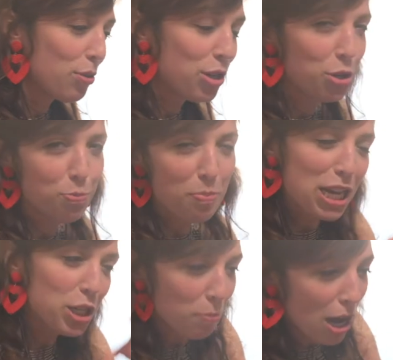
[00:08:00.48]
would do
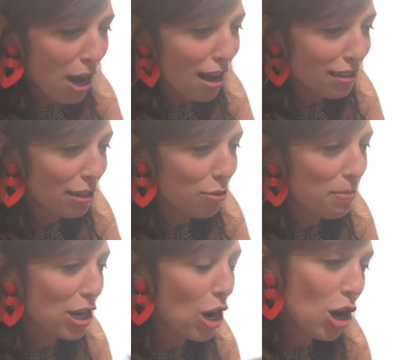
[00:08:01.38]
pinch pots, I
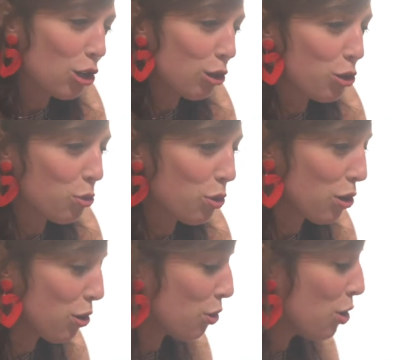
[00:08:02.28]
would make a hollow
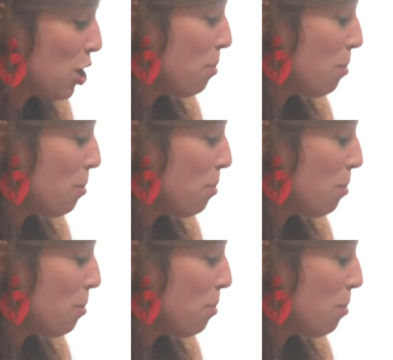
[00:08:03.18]
squirrel.